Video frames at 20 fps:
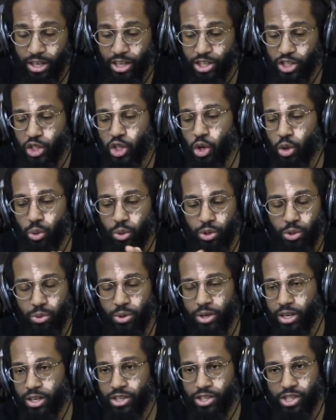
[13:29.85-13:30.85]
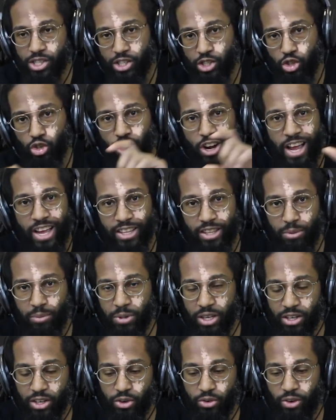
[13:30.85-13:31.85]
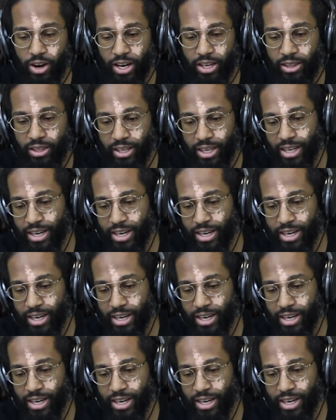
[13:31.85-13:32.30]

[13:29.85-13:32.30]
So you can just drag them in directly